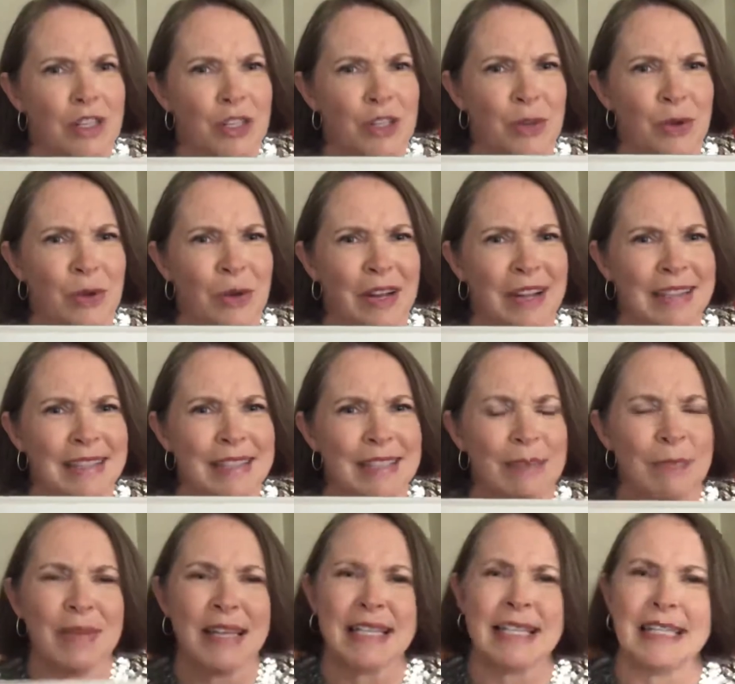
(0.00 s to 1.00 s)
Choice,
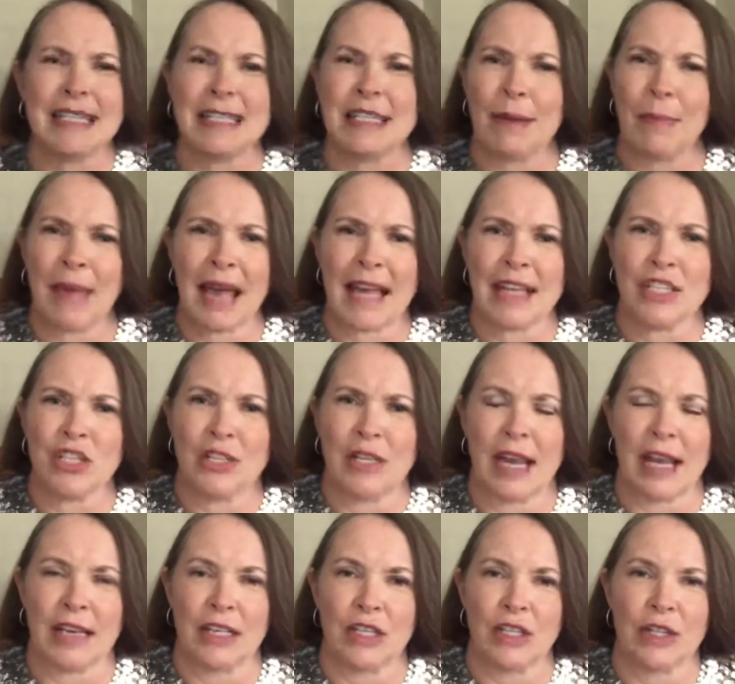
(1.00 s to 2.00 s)
Mrs.
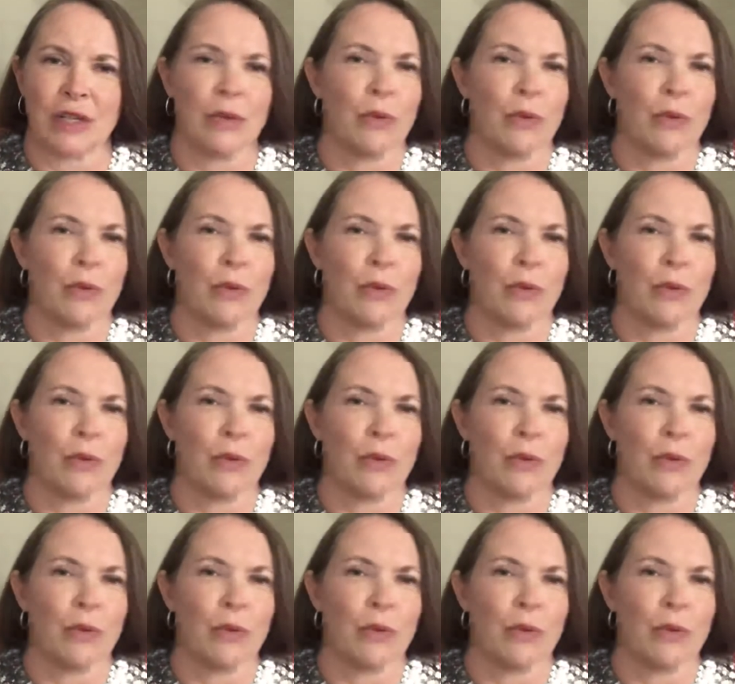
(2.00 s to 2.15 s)
Imagination.